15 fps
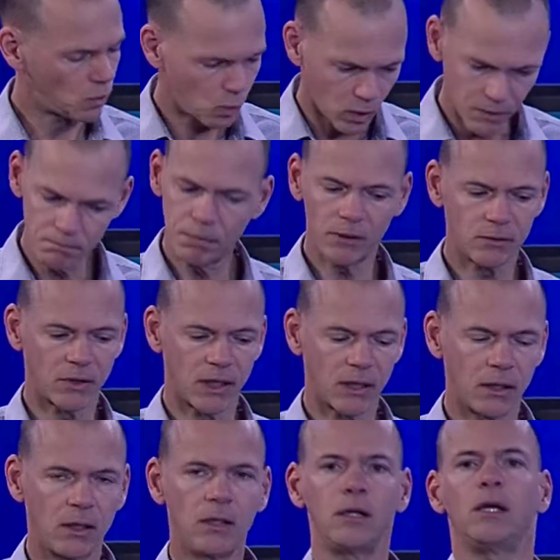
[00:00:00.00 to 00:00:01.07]
one building,
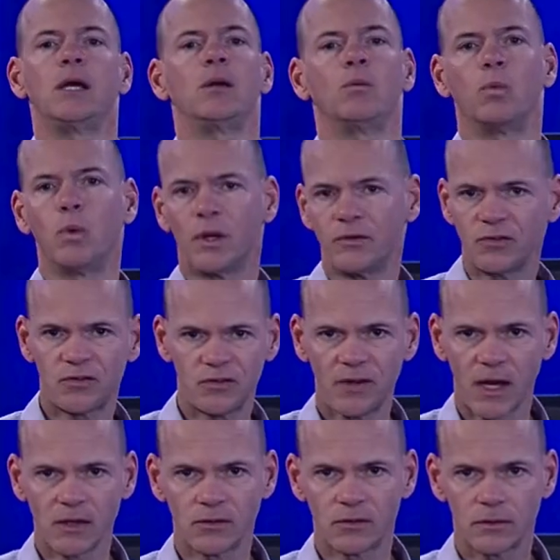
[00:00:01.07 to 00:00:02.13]
in one
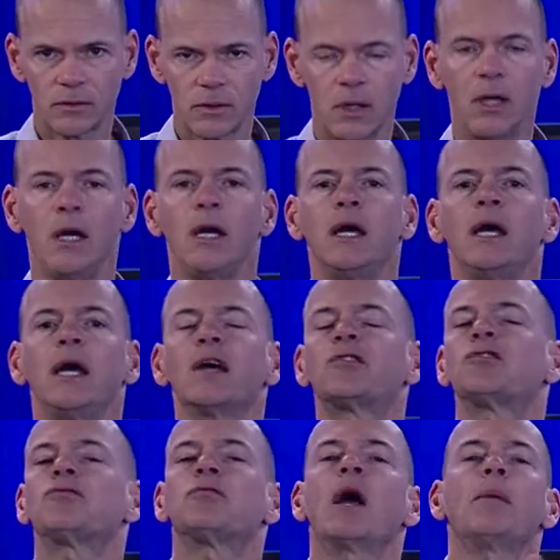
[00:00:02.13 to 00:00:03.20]
state
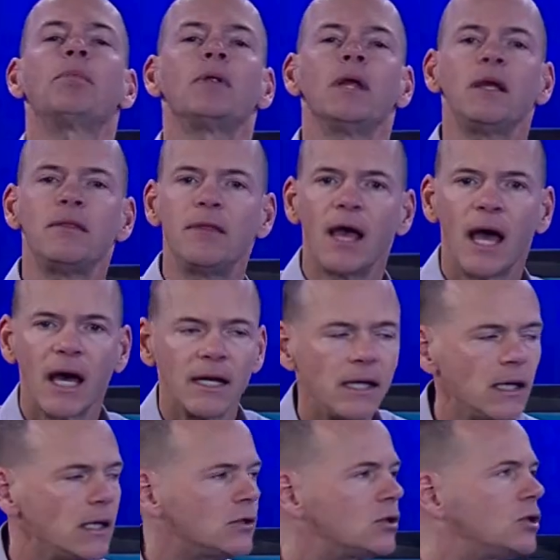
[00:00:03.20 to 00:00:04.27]
extrapolate that.
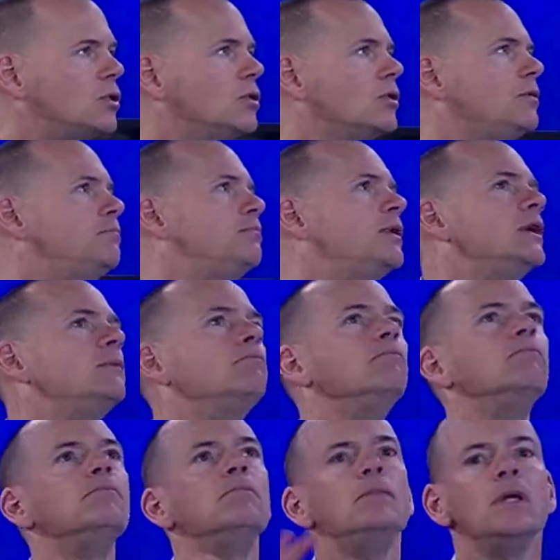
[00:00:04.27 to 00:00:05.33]
It could be
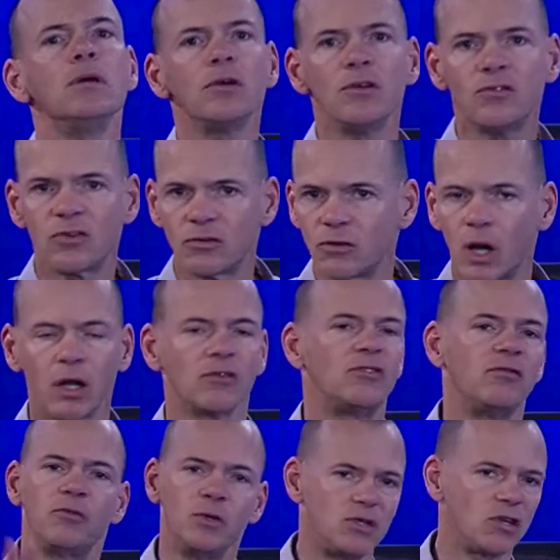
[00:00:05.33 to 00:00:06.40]
millions of dollars
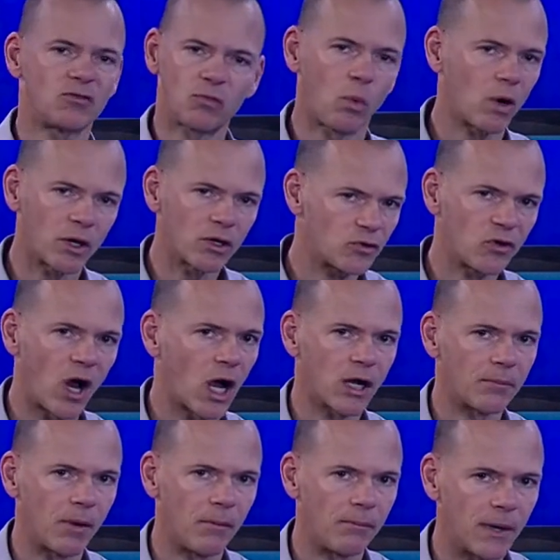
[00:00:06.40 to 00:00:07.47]
if we just wanted to talk
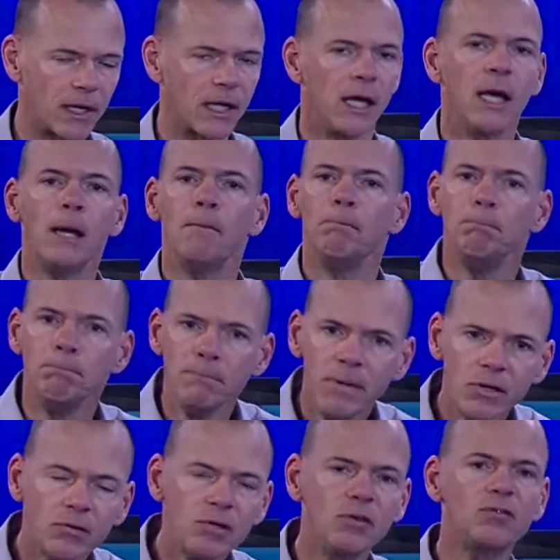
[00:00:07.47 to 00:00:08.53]
about money.
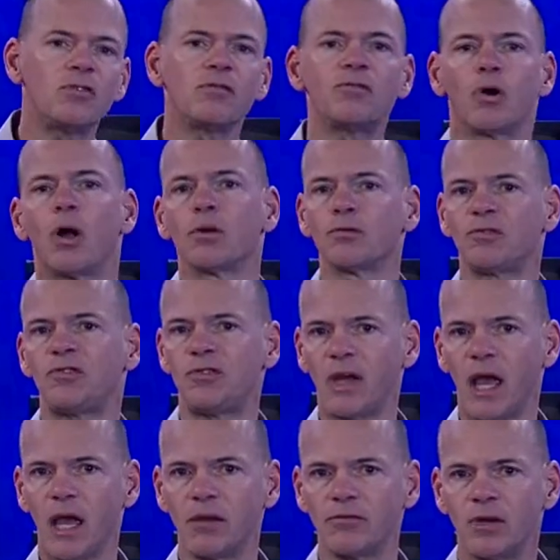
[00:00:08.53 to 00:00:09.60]
Millions of dollars
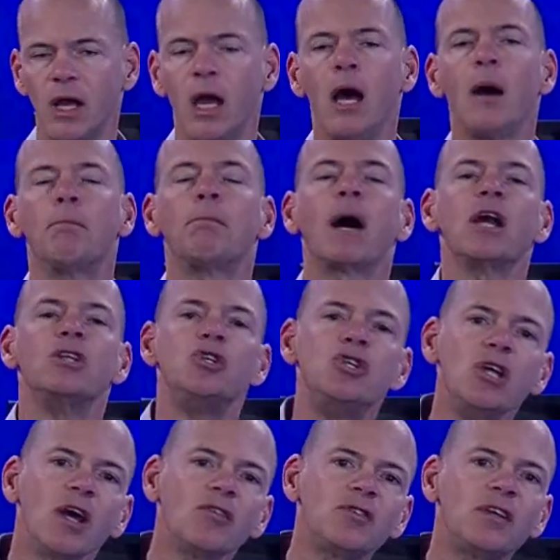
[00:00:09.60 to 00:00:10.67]
saved by
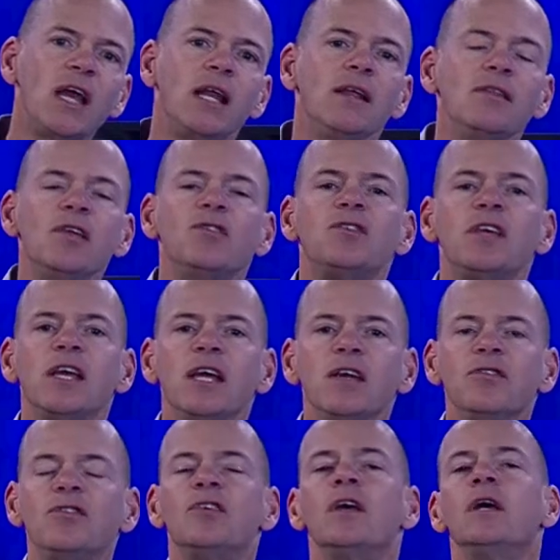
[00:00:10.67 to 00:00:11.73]
just getting these kids